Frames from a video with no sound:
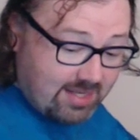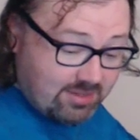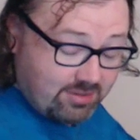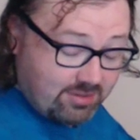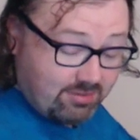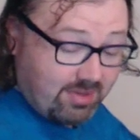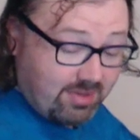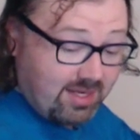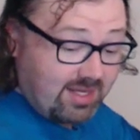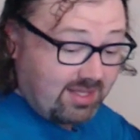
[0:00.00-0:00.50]
do
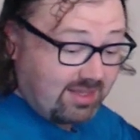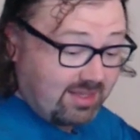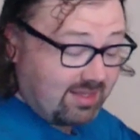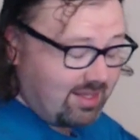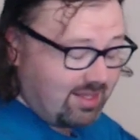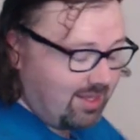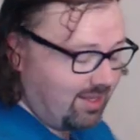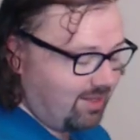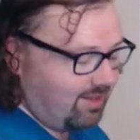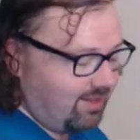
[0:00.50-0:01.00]

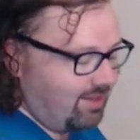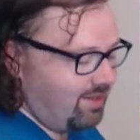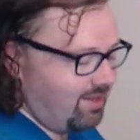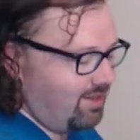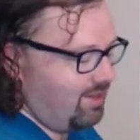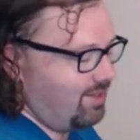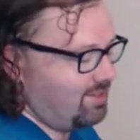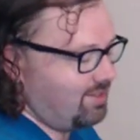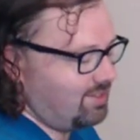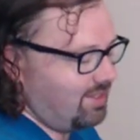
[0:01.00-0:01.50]
anything
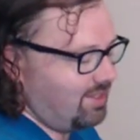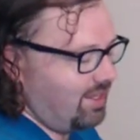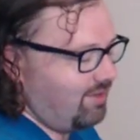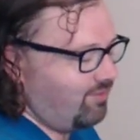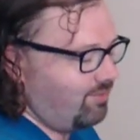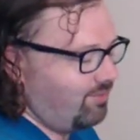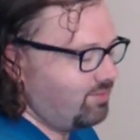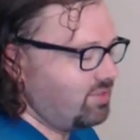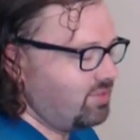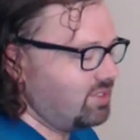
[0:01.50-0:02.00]
aside
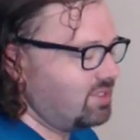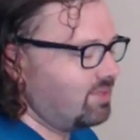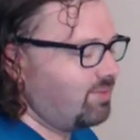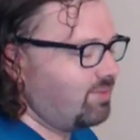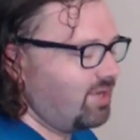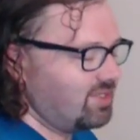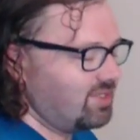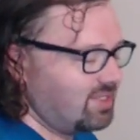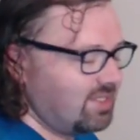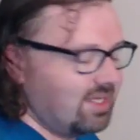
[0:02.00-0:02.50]
from just the
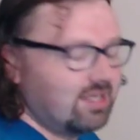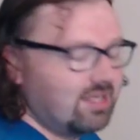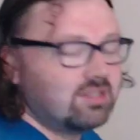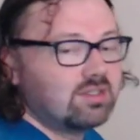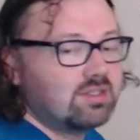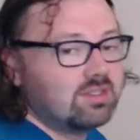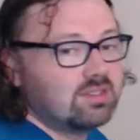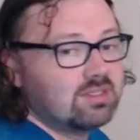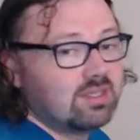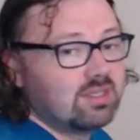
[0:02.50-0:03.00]

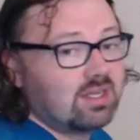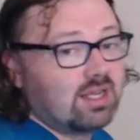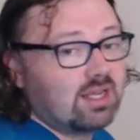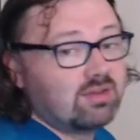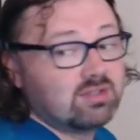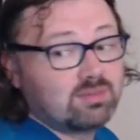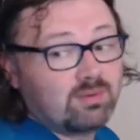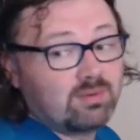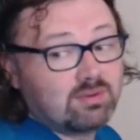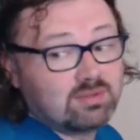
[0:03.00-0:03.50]
presentations that I was
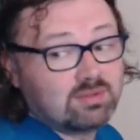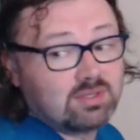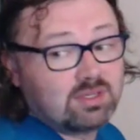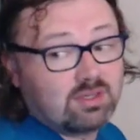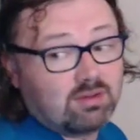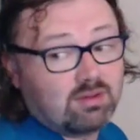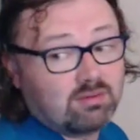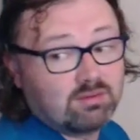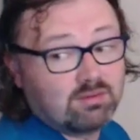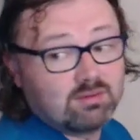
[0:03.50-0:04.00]
supposed to
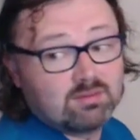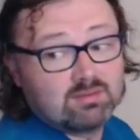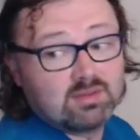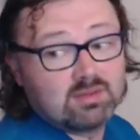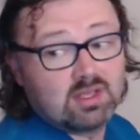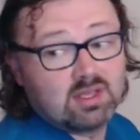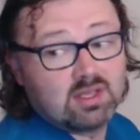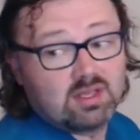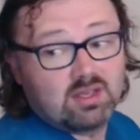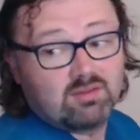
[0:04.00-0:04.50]
do,
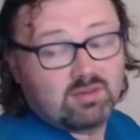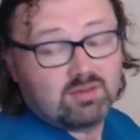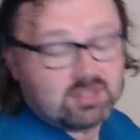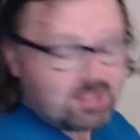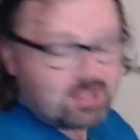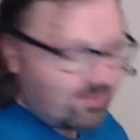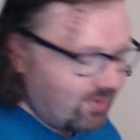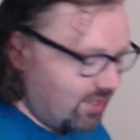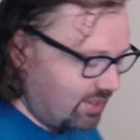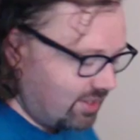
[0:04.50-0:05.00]
which I'm
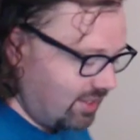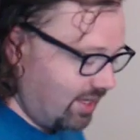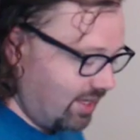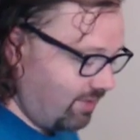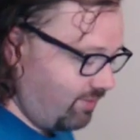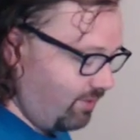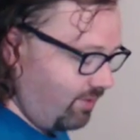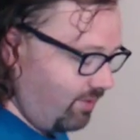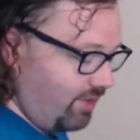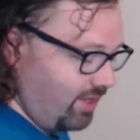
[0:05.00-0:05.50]
very
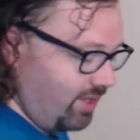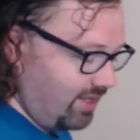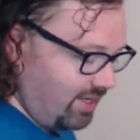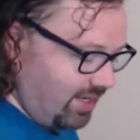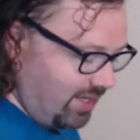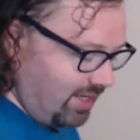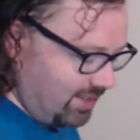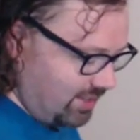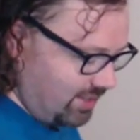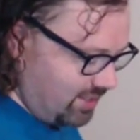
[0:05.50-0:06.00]
thankful that I
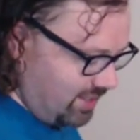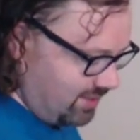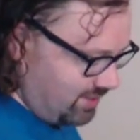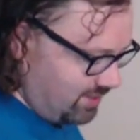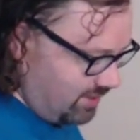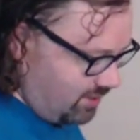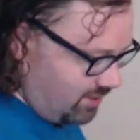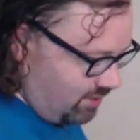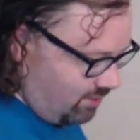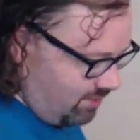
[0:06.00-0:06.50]
got the chance to
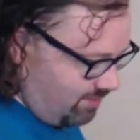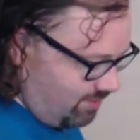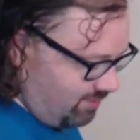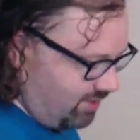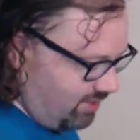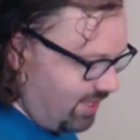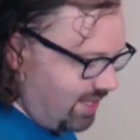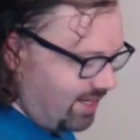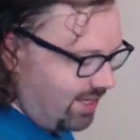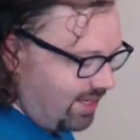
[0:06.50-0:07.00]
do. I'm
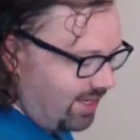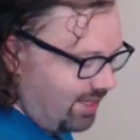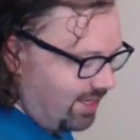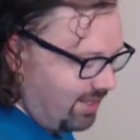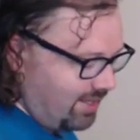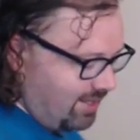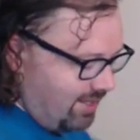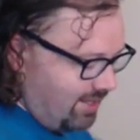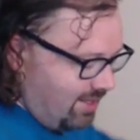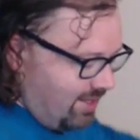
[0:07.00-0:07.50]
glad
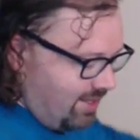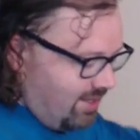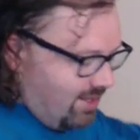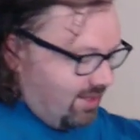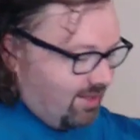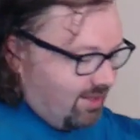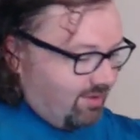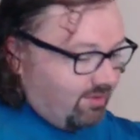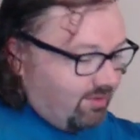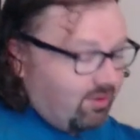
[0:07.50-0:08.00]

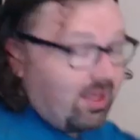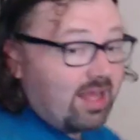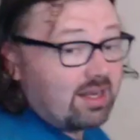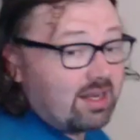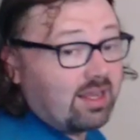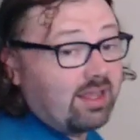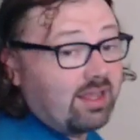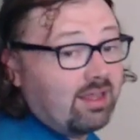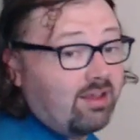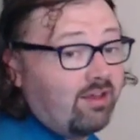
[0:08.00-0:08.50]

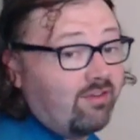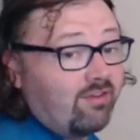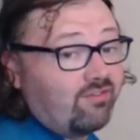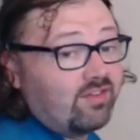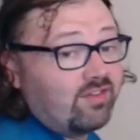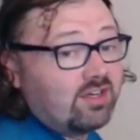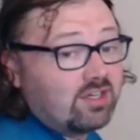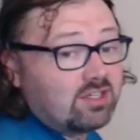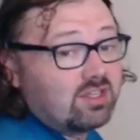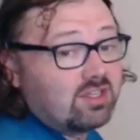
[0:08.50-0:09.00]
I
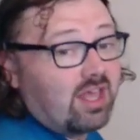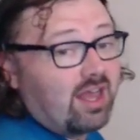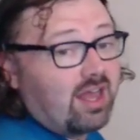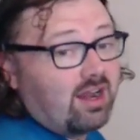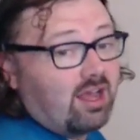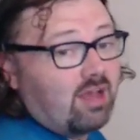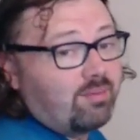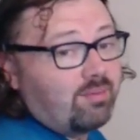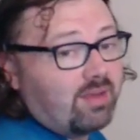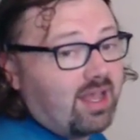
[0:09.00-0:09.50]
finished that
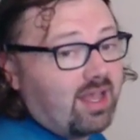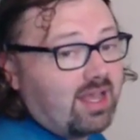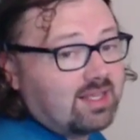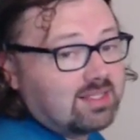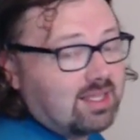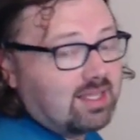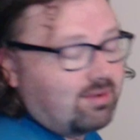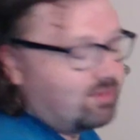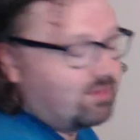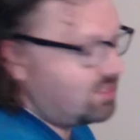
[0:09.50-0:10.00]
up as
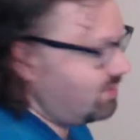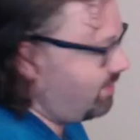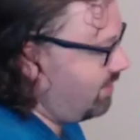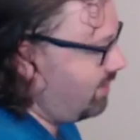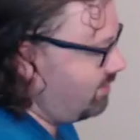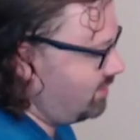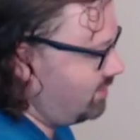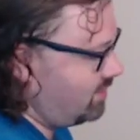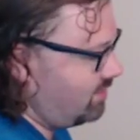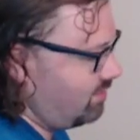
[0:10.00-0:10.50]
I was
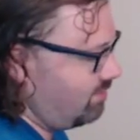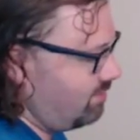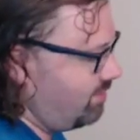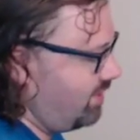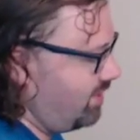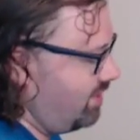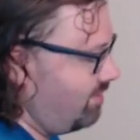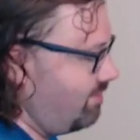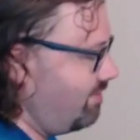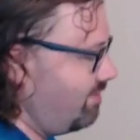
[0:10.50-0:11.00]
supposed to.
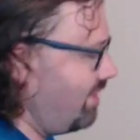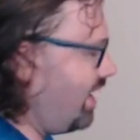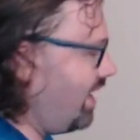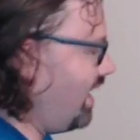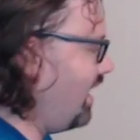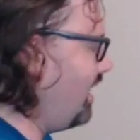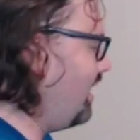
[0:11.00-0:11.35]
But man,